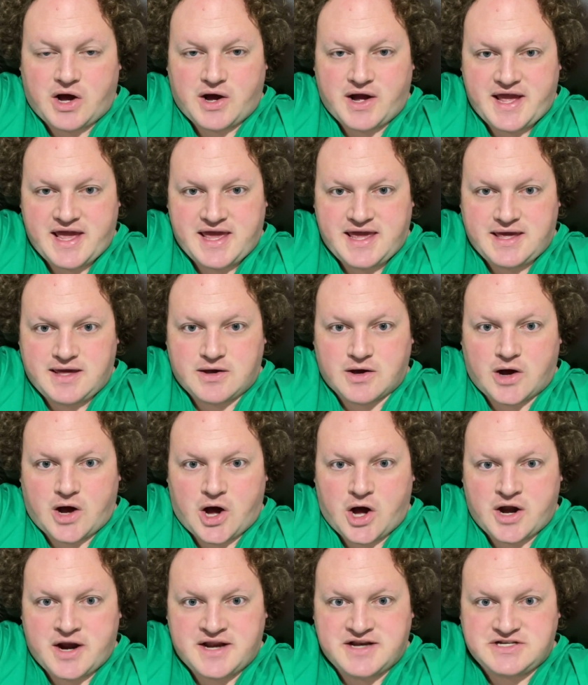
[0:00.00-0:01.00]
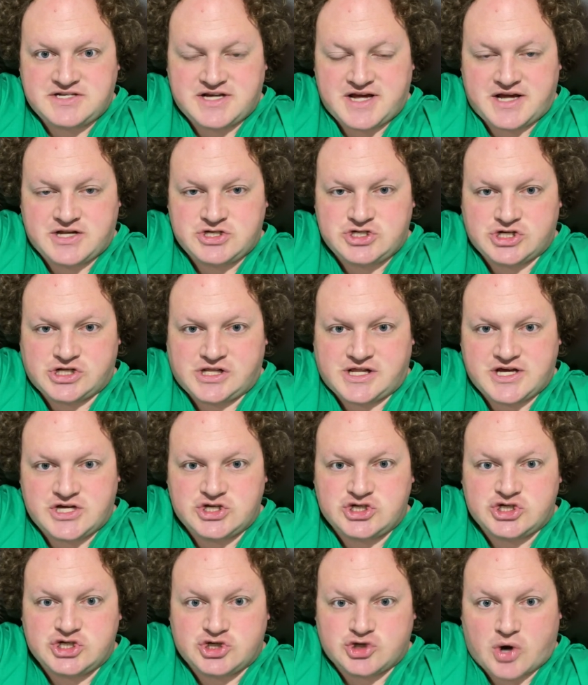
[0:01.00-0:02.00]
he unintentionally
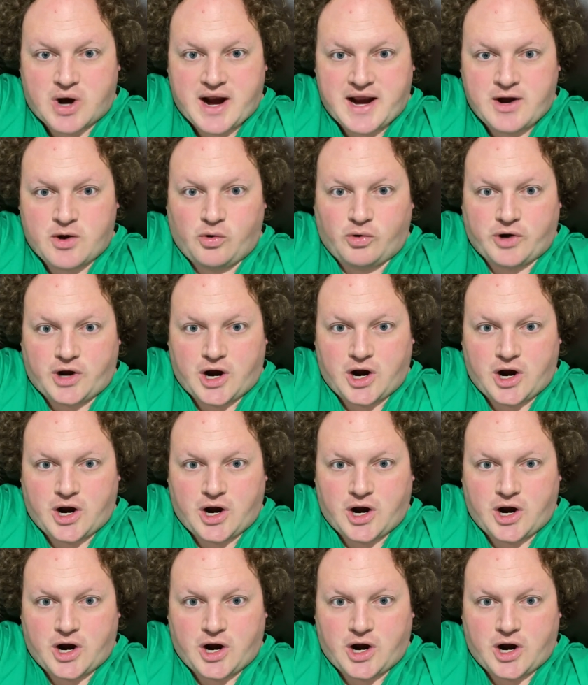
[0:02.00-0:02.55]
strangled